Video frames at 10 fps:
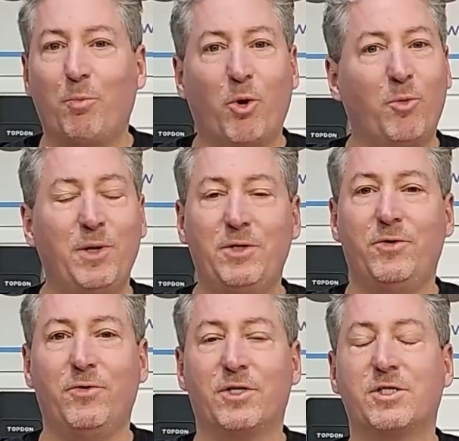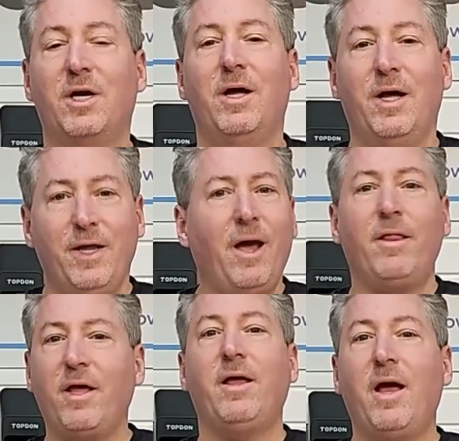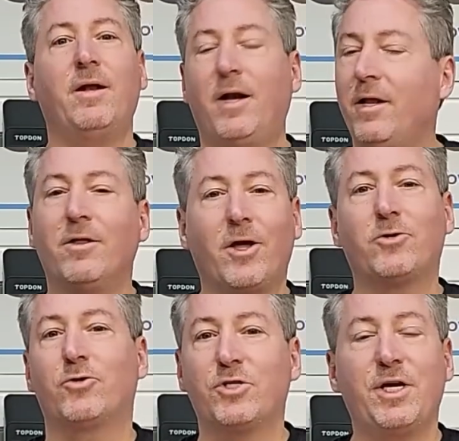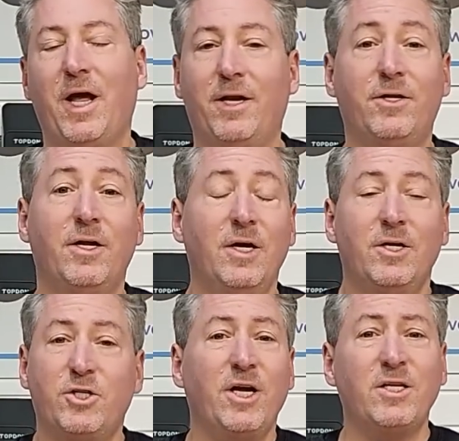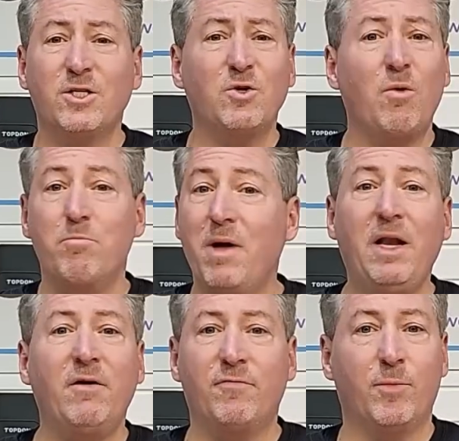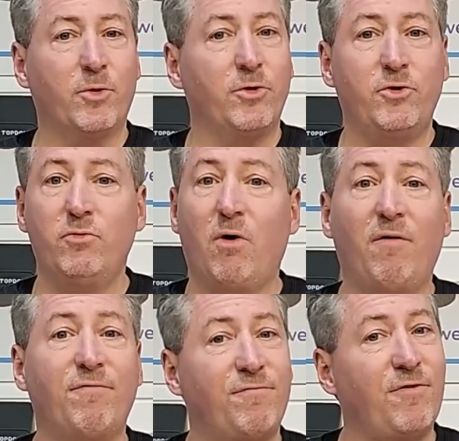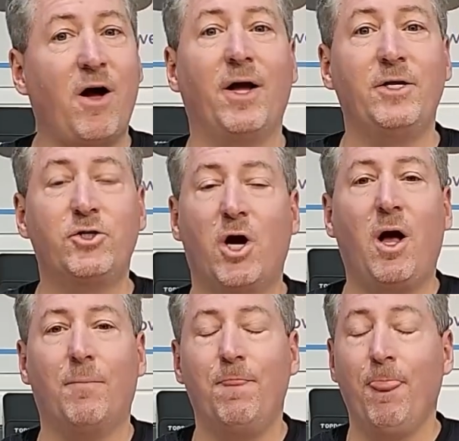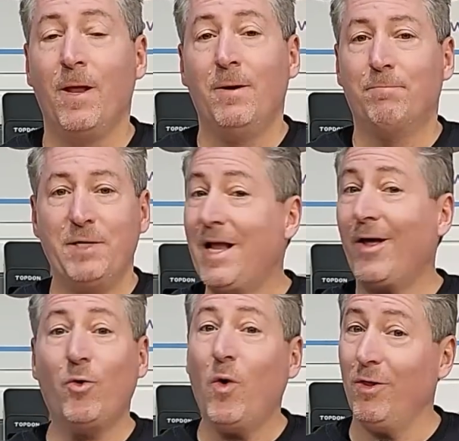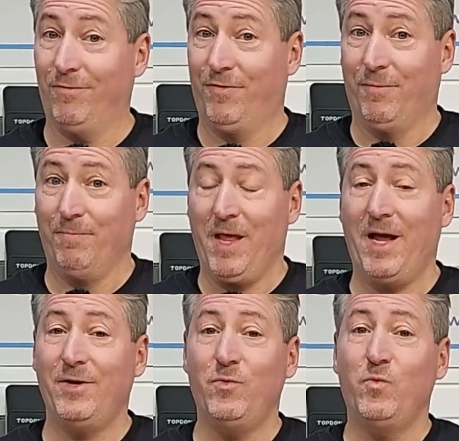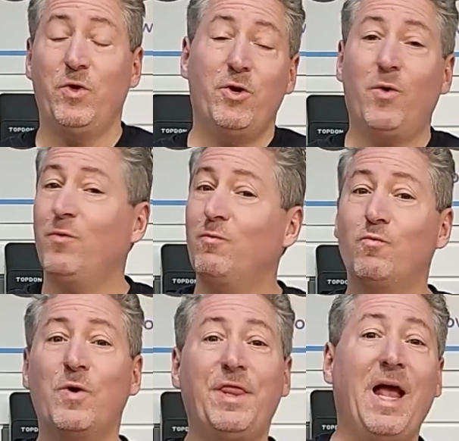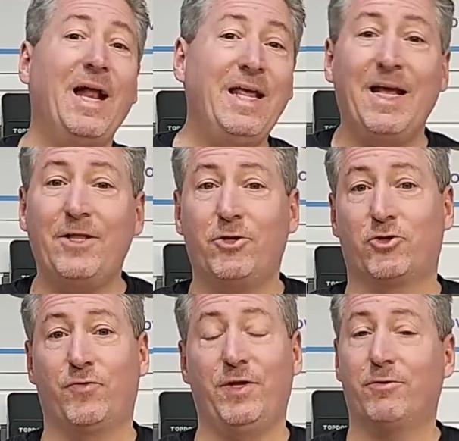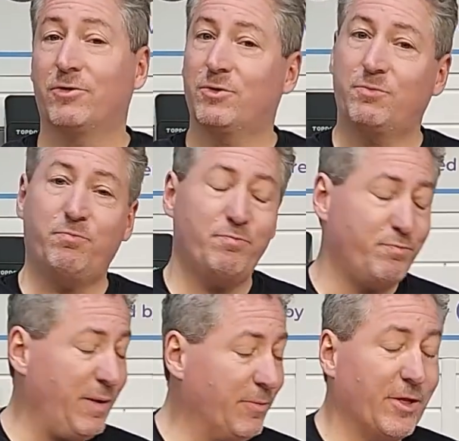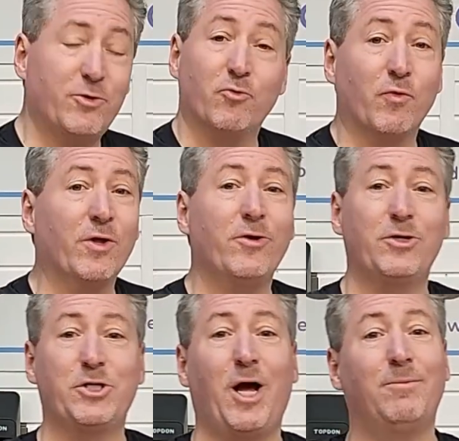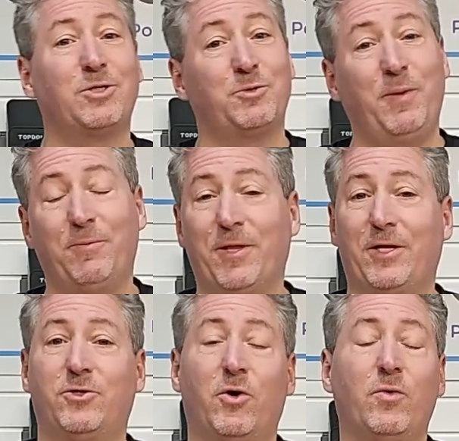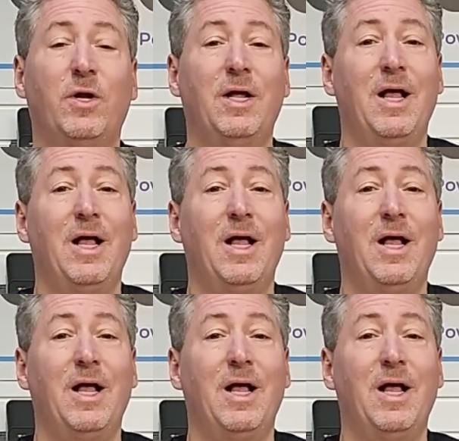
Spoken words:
a permit and do this? Yeah, they can. Any electrician can. And chances are many of them are going to do a fine job, but not all of them. And you know, with any industry, there's people that do really good jobs, there's people that don't.